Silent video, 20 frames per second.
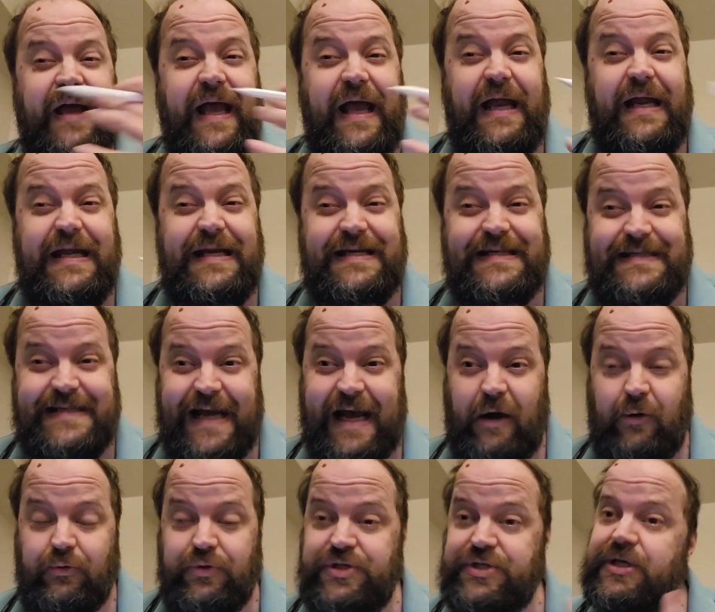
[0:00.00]
any
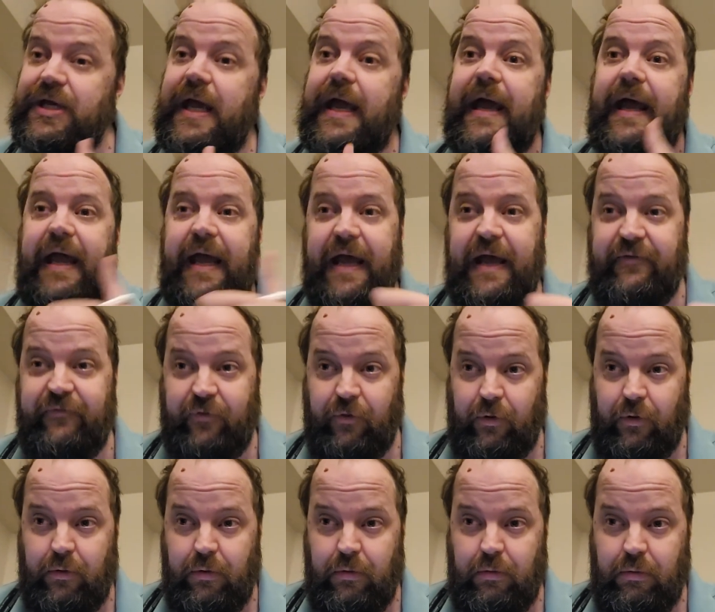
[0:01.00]
doubts ever,